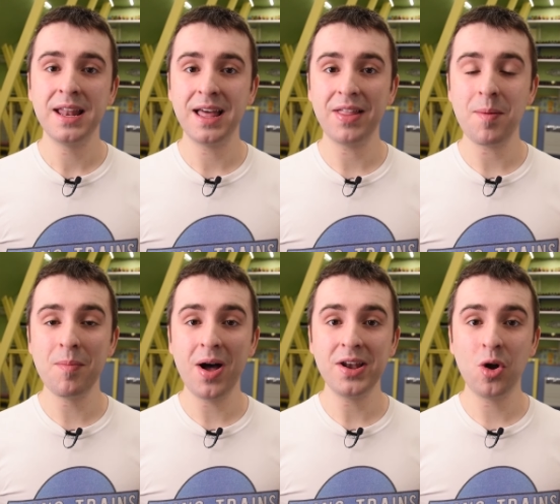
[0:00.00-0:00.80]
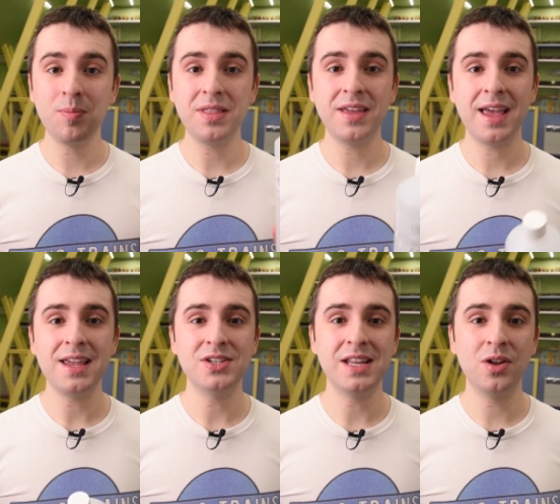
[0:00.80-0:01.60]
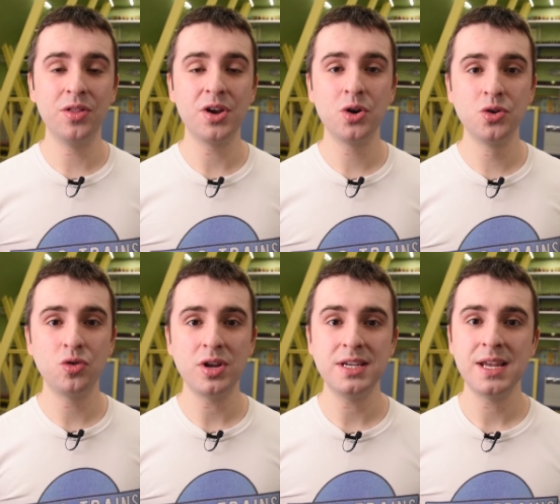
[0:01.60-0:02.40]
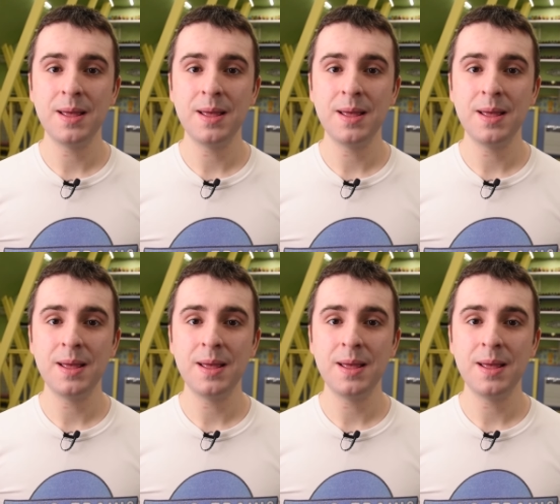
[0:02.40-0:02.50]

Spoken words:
Now, that might not be the case in other countries.